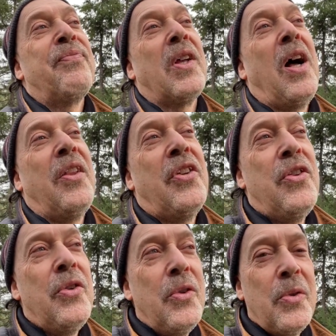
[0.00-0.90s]
on the
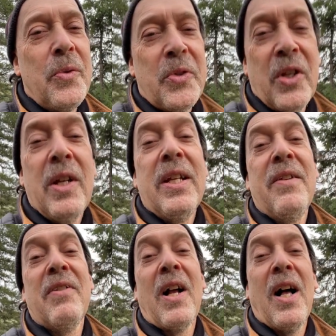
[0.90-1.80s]
news,
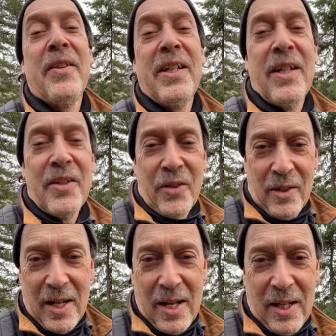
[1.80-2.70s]
even on the
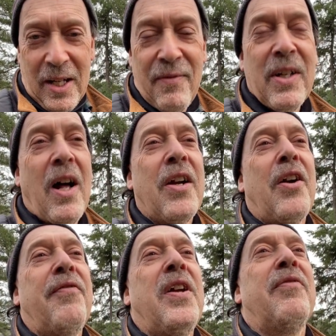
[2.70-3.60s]
internet, even on
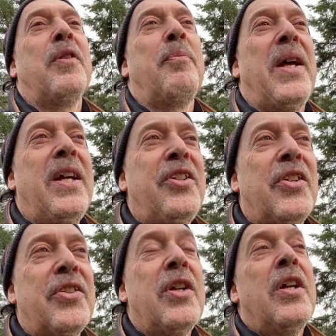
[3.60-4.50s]
our favorite pages,